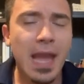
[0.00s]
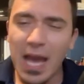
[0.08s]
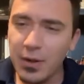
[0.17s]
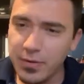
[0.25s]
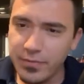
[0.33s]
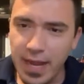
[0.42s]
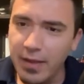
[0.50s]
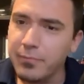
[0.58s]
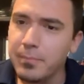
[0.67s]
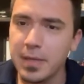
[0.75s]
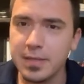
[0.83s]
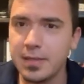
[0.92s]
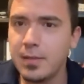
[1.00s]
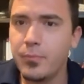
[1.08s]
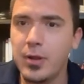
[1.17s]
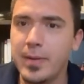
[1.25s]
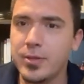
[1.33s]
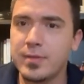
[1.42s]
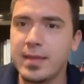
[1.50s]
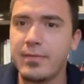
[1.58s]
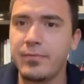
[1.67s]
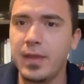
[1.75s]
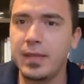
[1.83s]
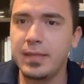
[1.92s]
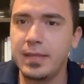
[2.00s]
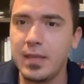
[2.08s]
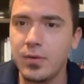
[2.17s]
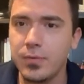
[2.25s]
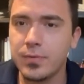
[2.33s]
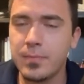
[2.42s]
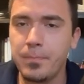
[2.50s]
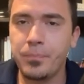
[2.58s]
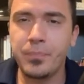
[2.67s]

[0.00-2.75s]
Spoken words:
I don't even have months in the problem. I just have years.